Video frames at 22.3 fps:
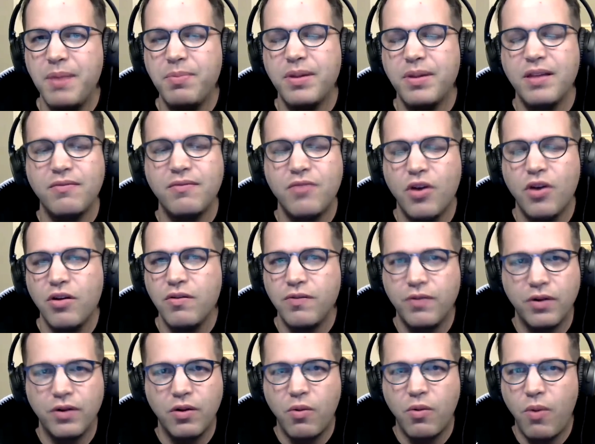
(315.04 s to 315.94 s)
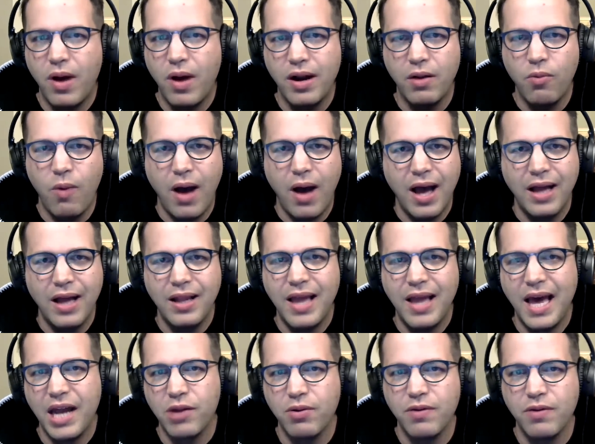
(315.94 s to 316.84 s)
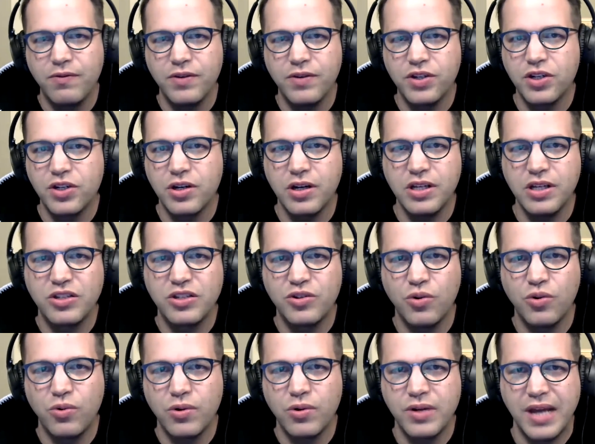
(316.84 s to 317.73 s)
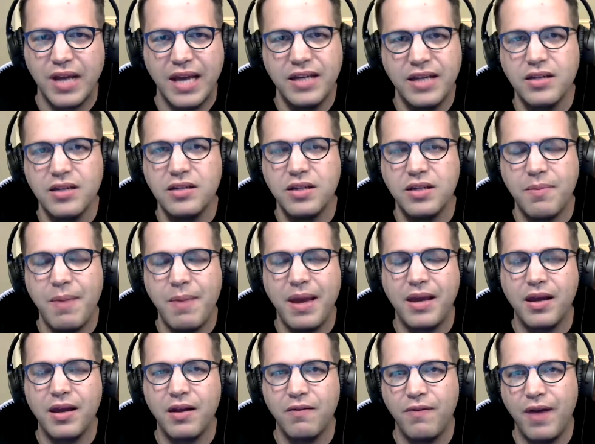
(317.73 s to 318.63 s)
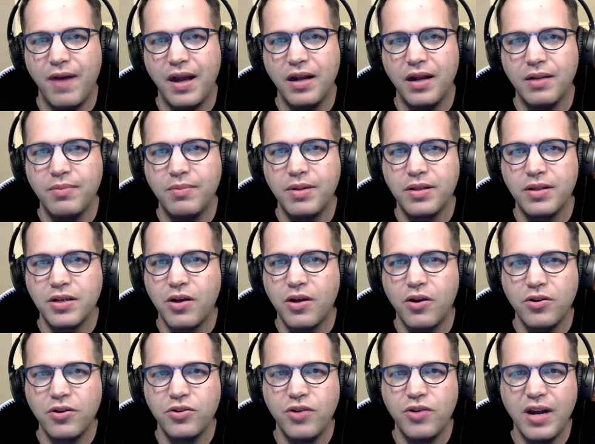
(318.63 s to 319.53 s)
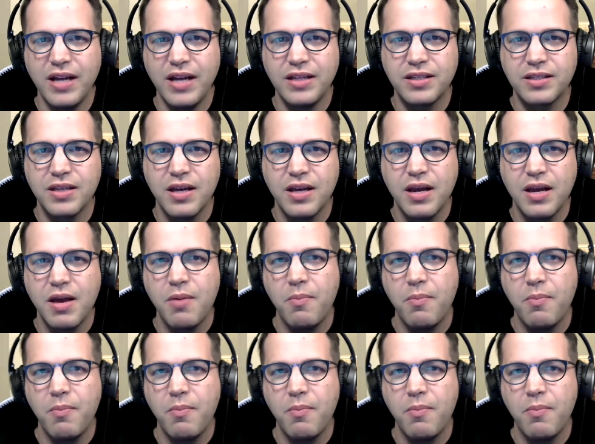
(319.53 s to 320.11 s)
People have known for quite a while how to efficiently store data to make it available to contracts,